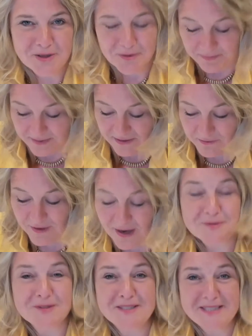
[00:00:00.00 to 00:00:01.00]
the European
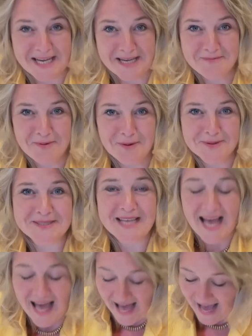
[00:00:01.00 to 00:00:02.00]
round tables,
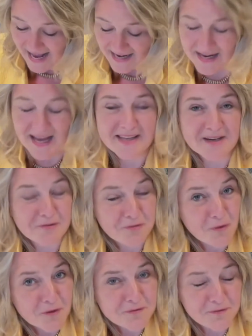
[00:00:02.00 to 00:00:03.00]
and there are
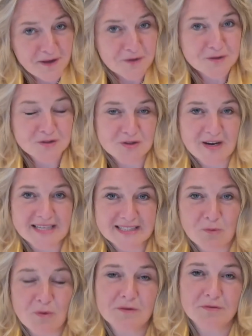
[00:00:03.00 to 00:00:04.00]
4 value tracks,
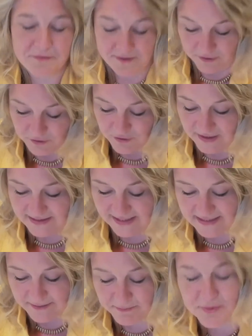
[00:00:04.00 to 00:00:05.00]
and one of the value tracks
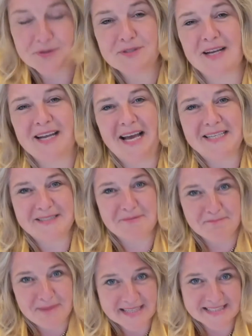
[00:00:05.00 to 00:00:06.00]
is the personalized
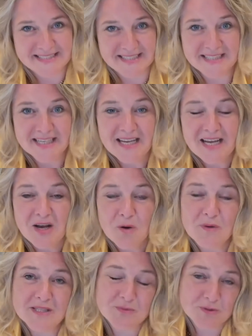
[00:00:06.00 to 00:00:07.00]
medicine,
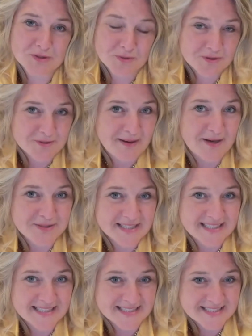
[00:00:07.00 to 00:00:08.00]
which was talked about
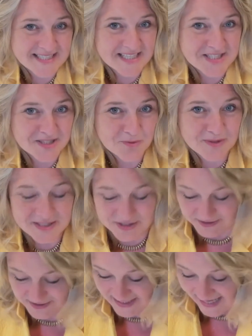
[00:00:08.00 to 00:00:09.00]
in the session we
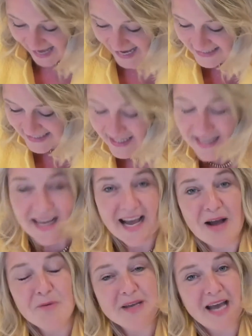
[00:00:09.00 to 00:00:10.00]
just had.
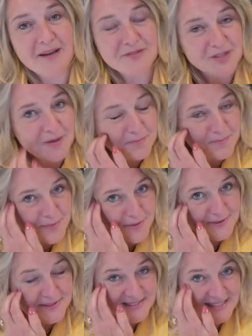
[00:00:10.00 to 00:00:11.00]
And we have some
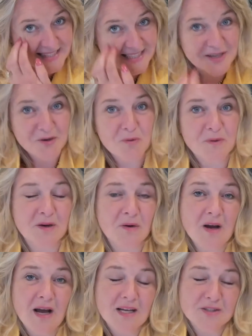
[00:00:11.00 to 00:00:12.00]
persons here who
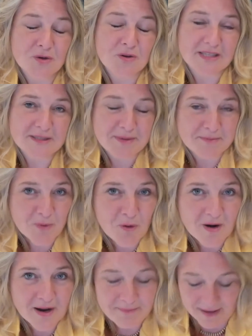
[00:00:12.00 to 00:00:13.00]
will talk a little bit
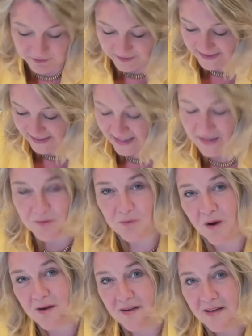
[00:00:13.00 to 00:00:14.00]
more about that. And
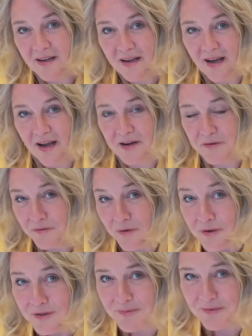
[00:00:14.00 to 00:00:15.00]
the
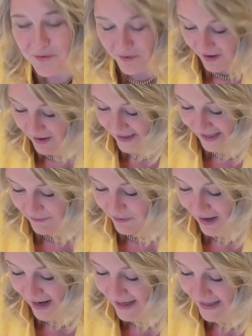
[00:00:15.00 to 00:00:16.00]
first before our
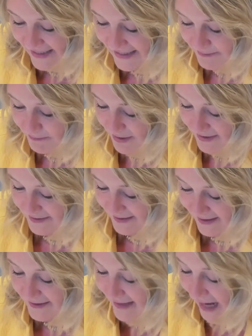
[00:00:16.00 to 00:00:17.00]
camera is Bart
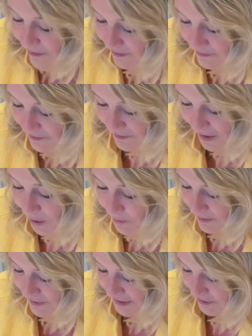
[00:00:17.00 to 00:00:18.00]
de Lathouwer from
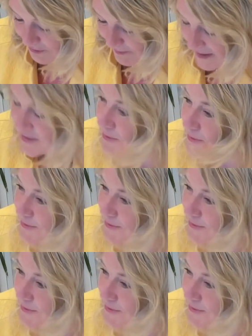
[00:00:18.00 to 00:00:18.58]
Open Geospatial